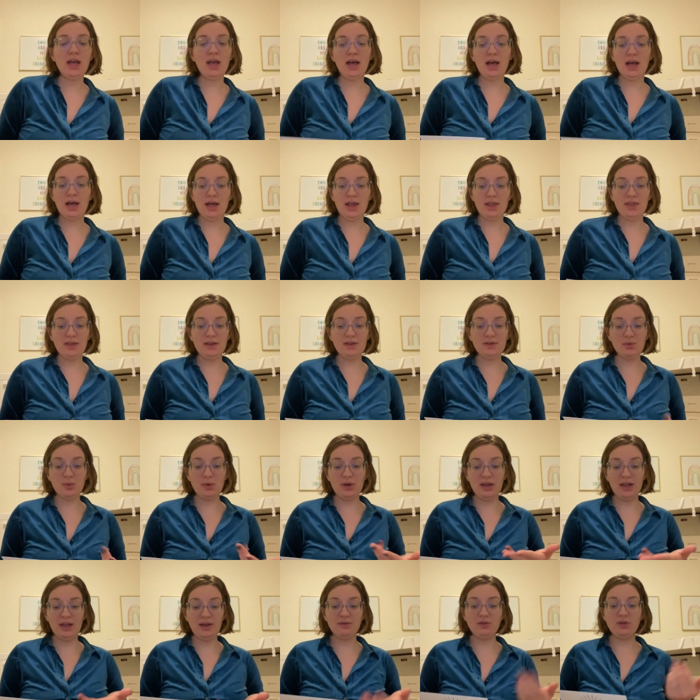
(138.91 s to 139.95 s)
Uh, this
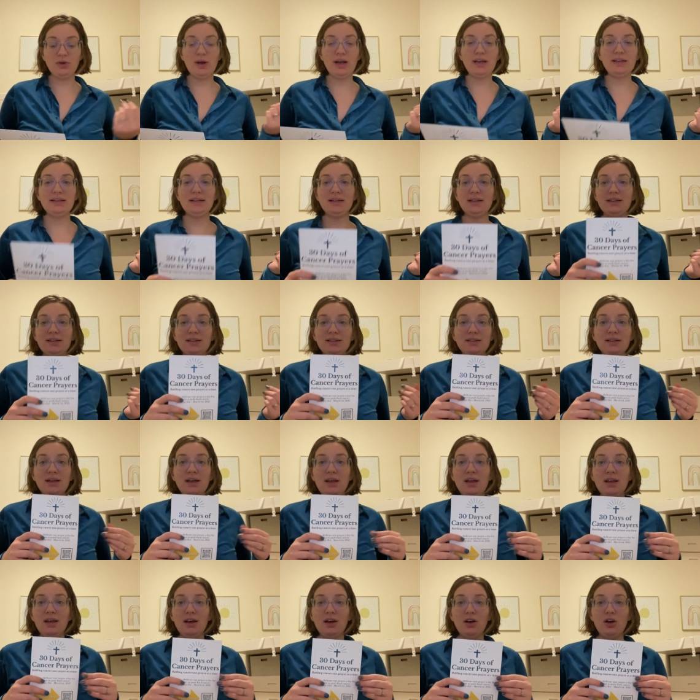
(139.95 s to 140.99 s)
one gives you ideas
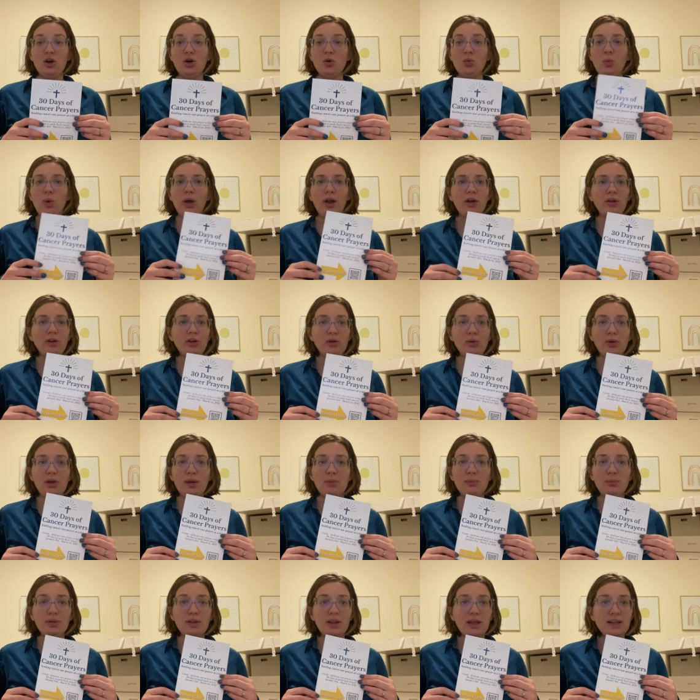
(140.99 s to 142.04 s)
on where you
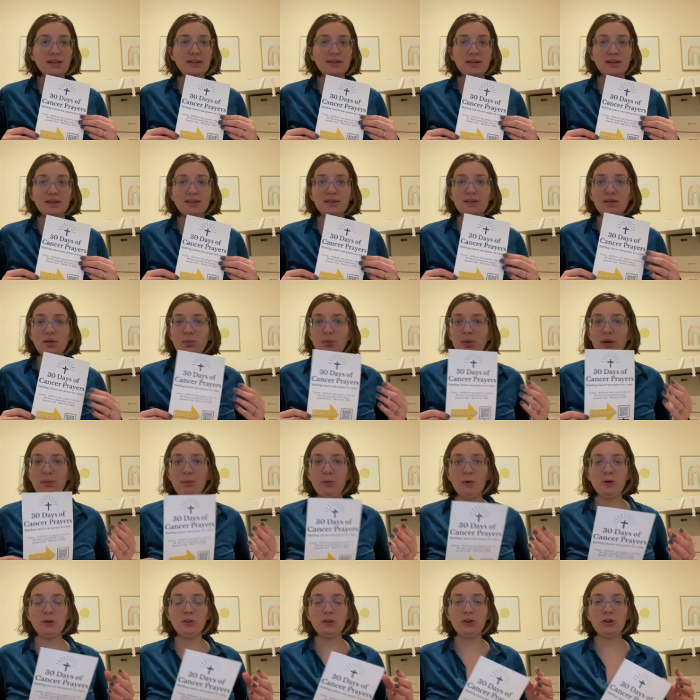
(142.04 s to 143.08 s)
can place it so
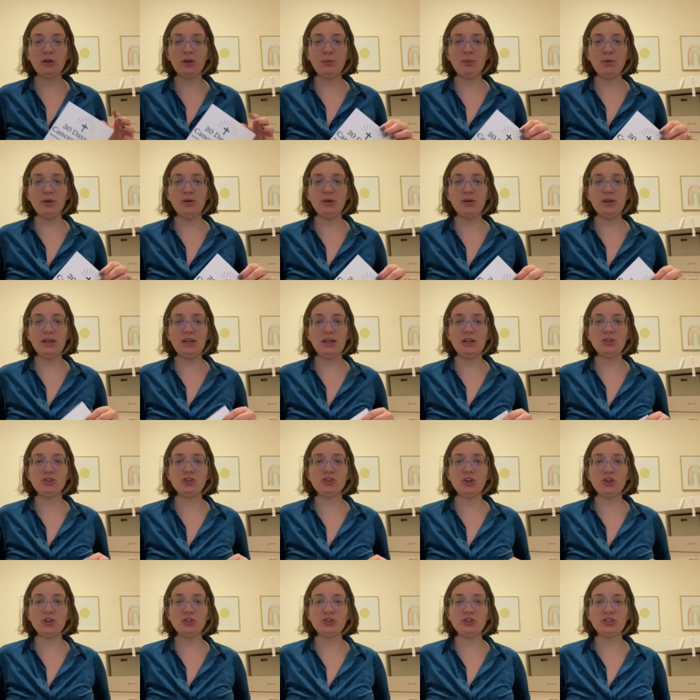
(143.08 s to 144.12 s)
people in your community and
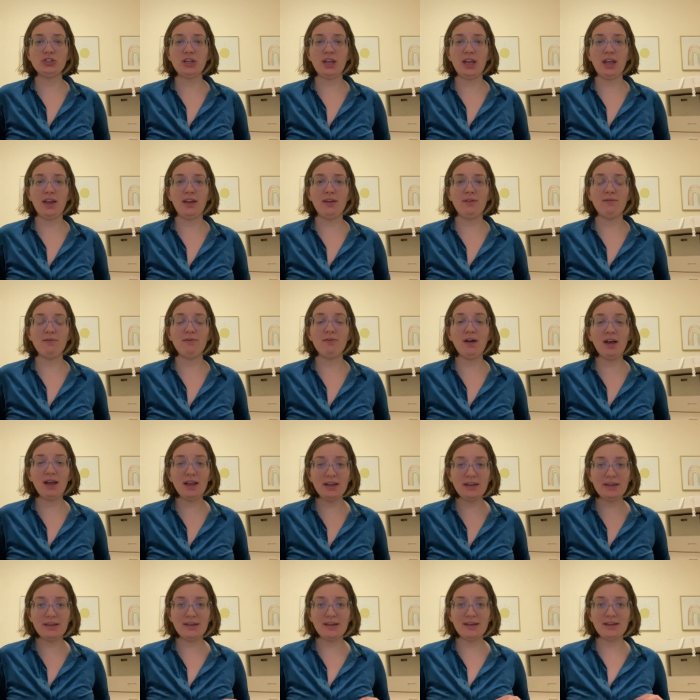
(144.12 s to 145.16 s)
church can
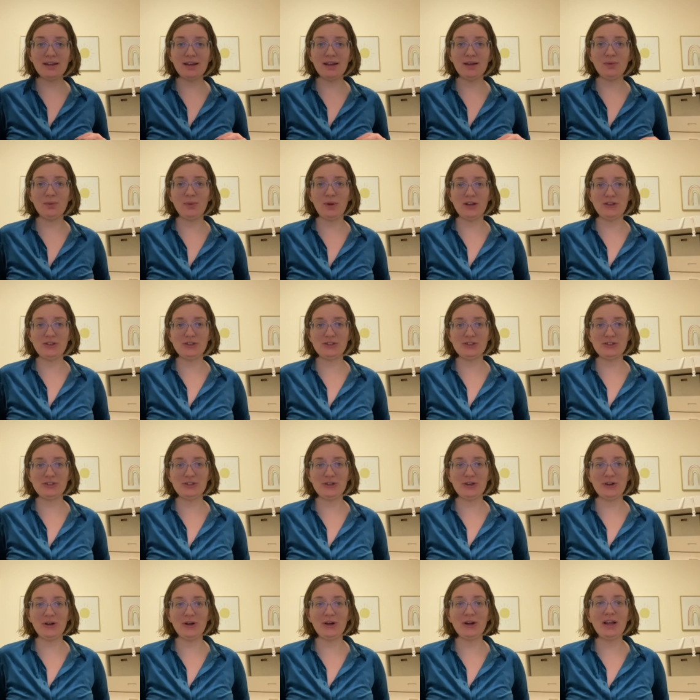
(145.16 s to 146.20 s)
find it and
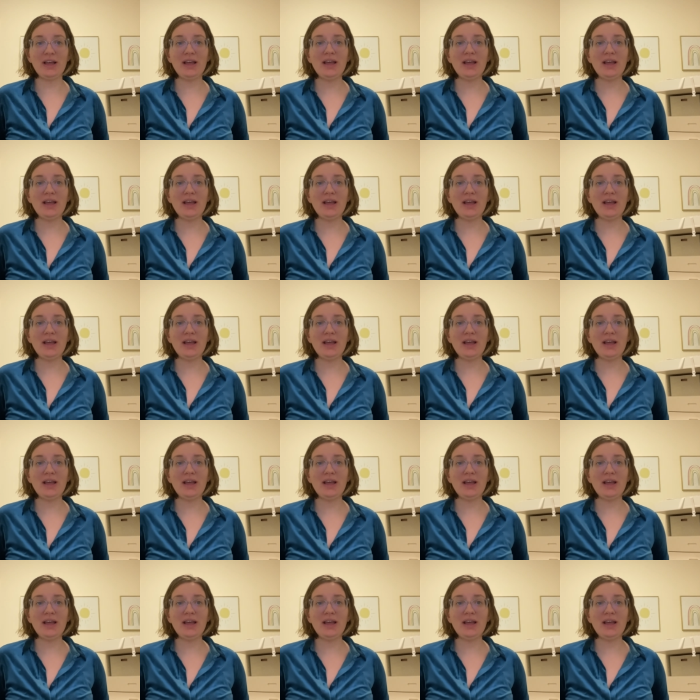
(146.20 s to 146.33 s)
register.